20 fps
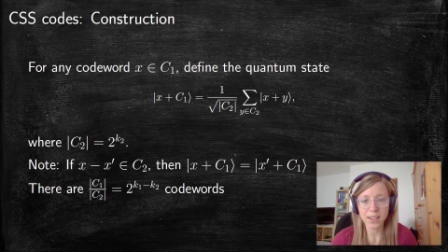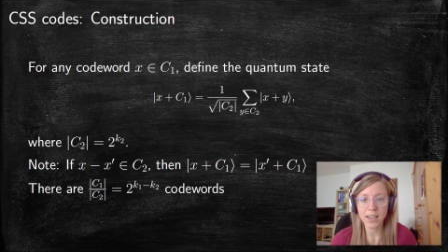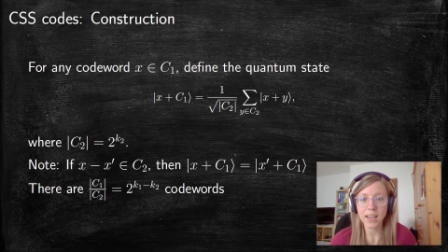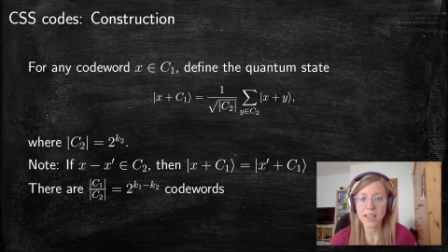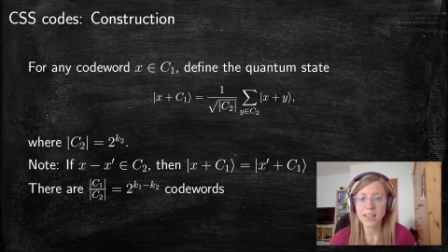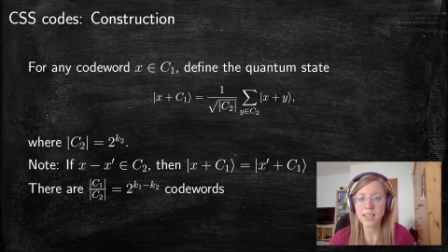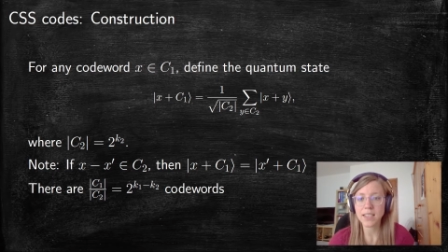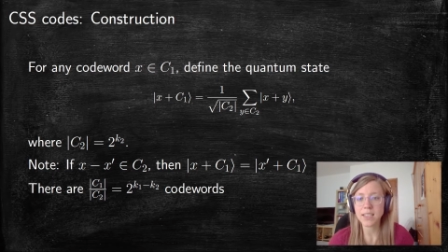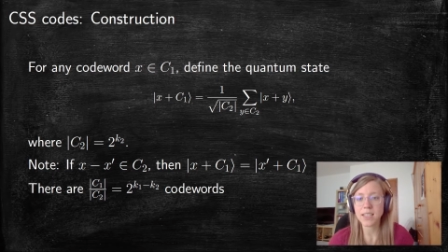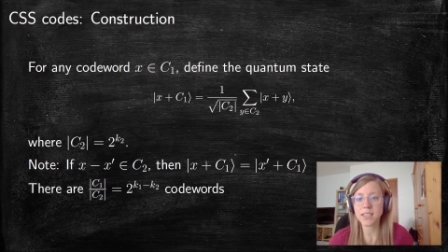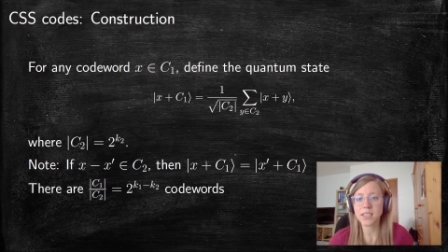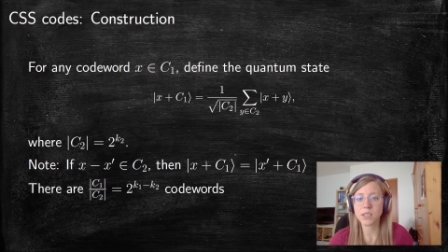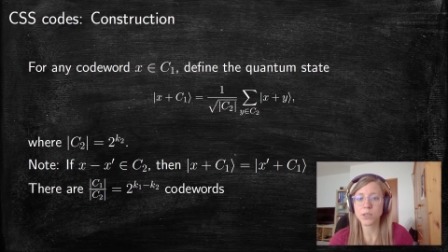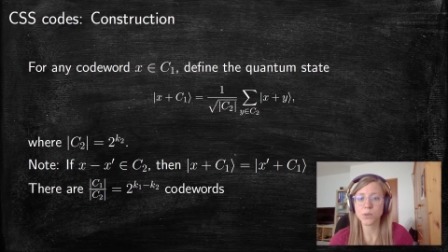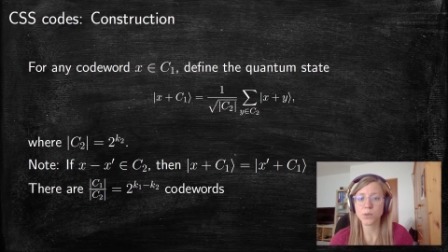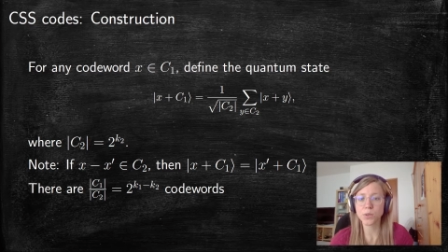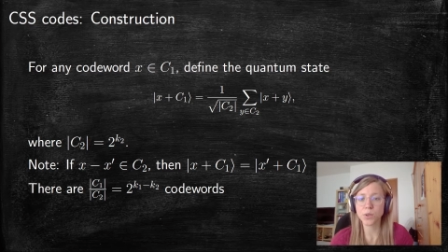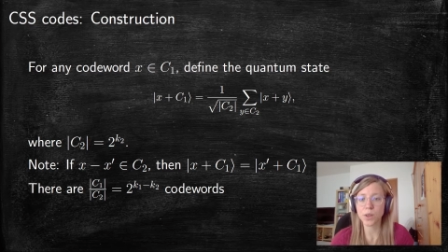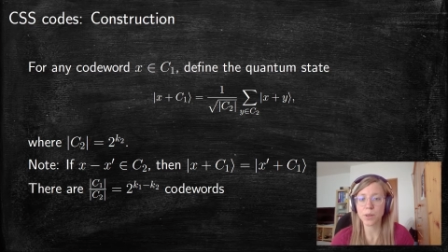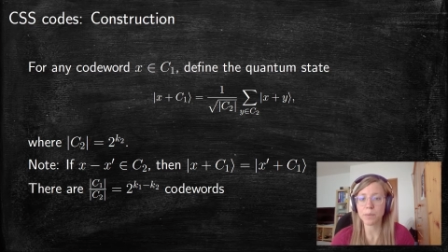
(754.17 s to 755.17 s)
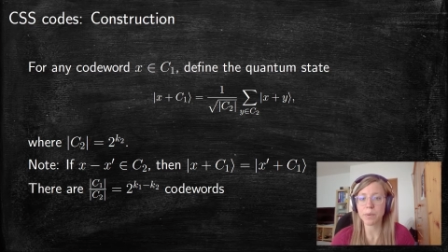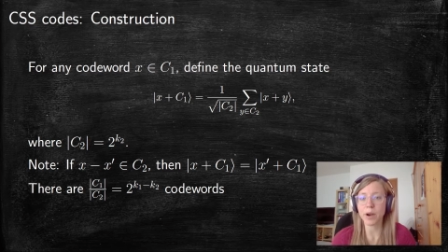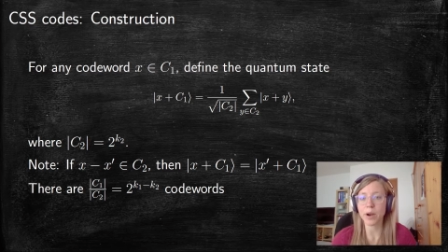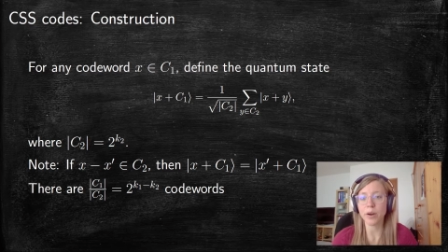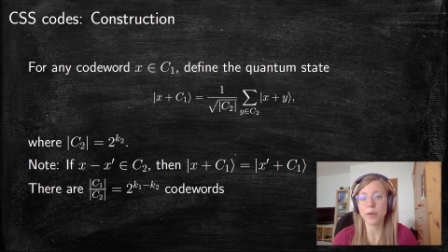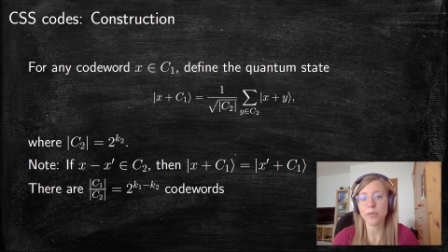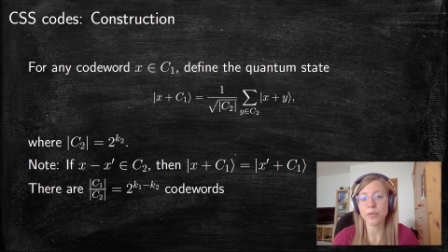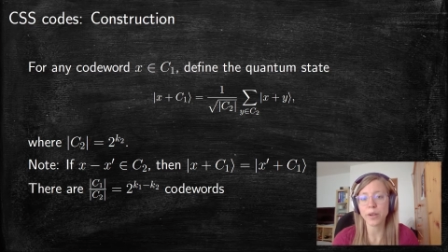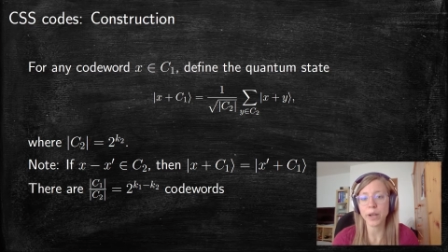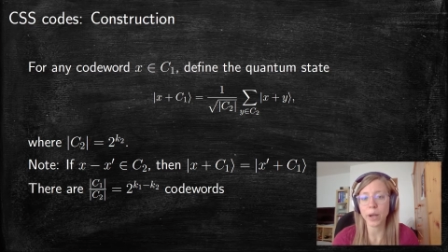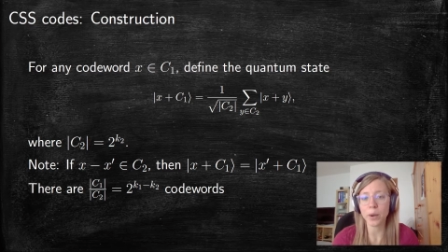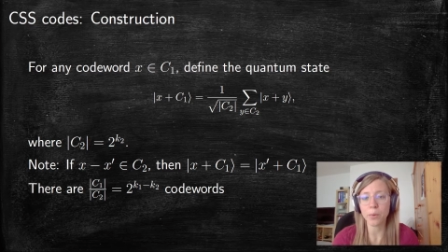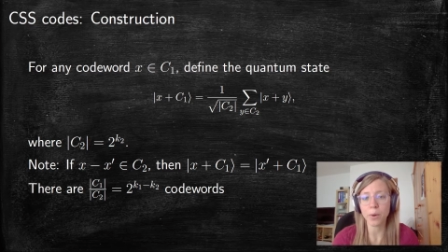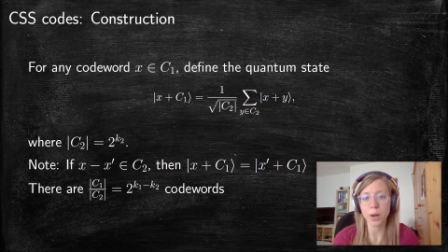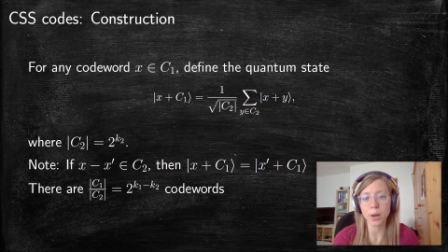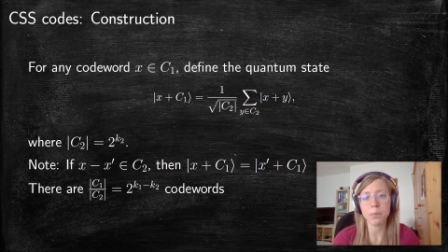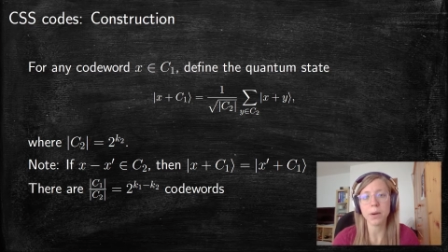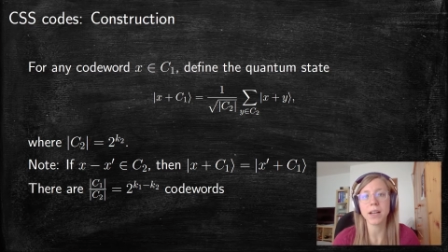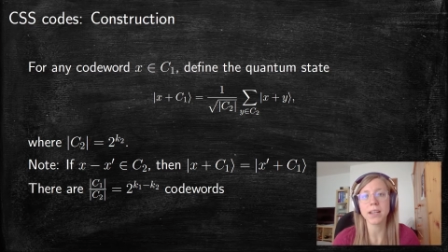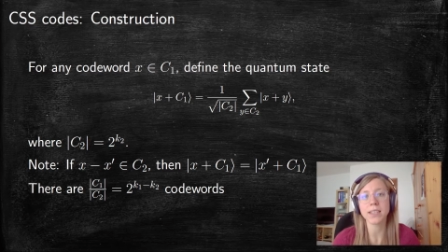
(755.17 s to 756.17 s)
And this is 2 to the power of
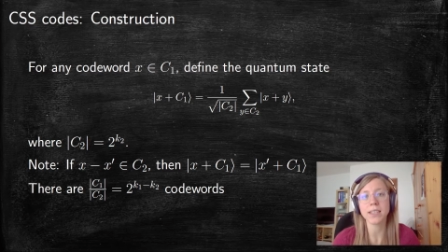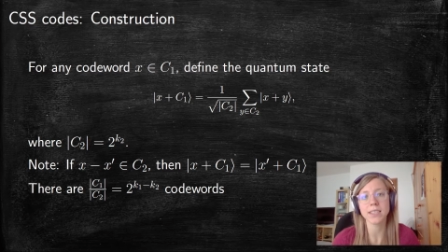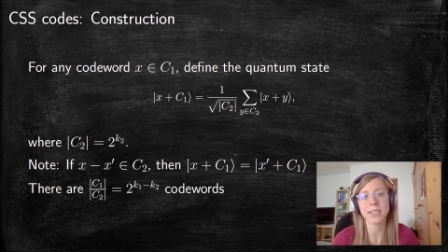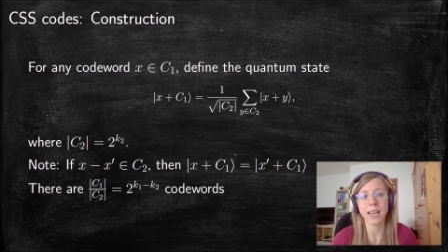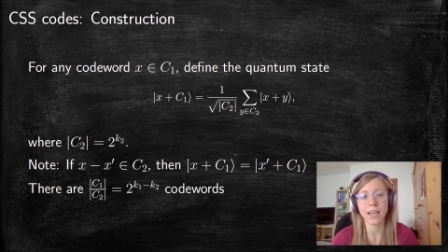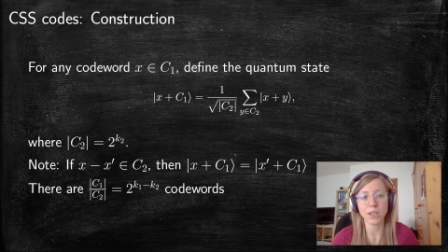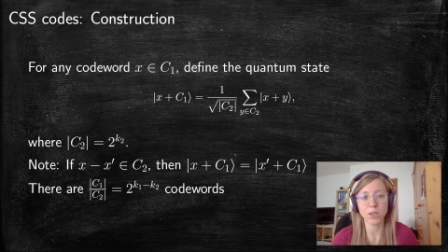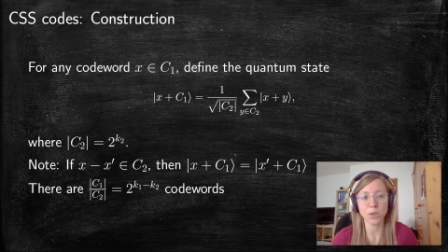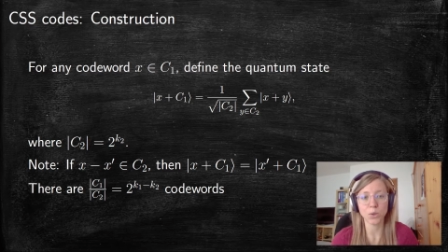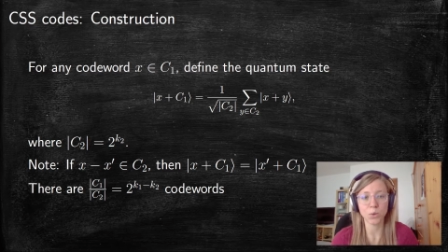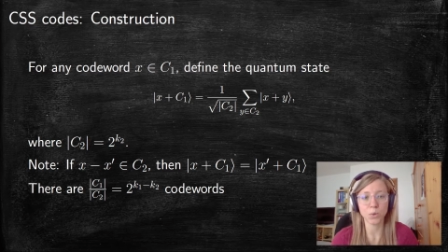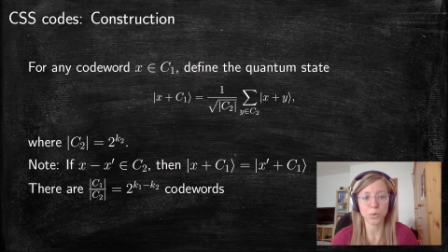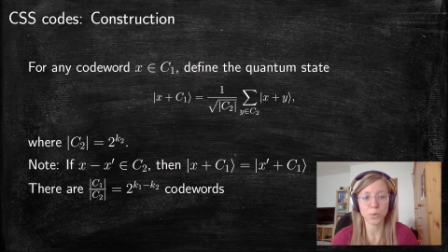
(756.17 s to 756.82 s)
K1 minus K2.